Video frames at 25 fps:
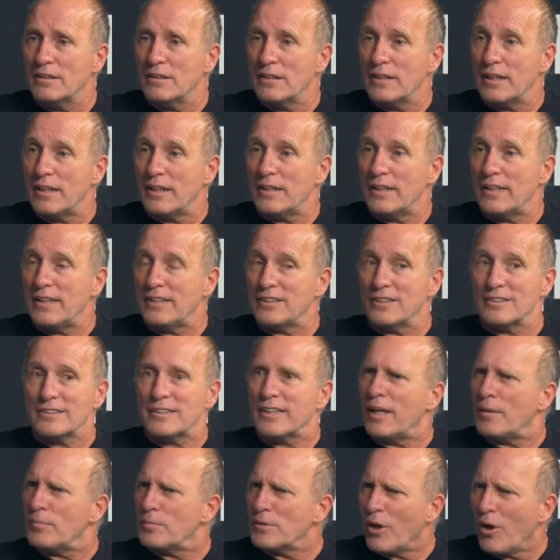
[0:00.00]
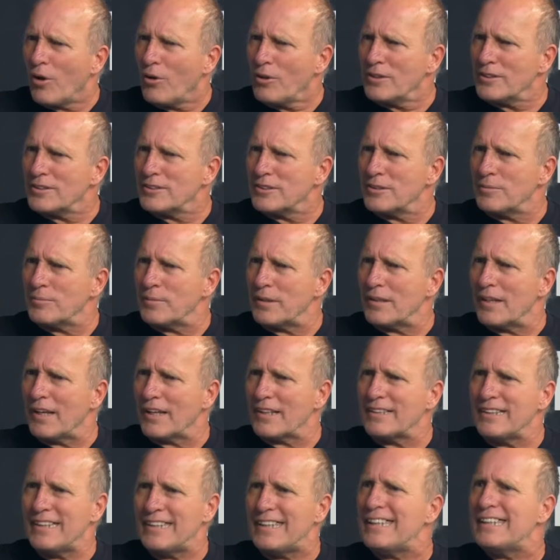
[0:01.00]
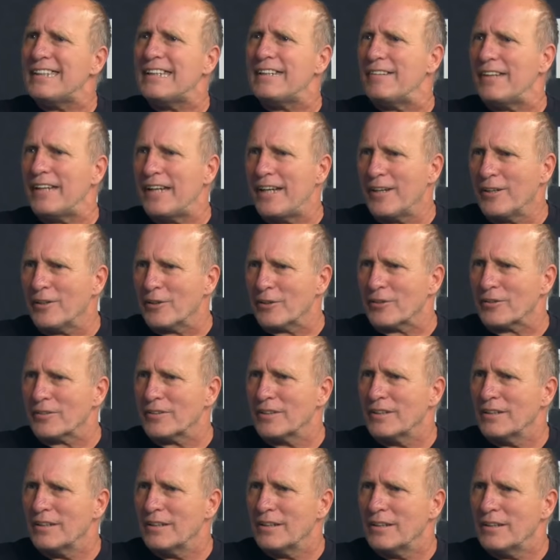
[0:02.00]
And he just kept talking to me like he didn't even hear her.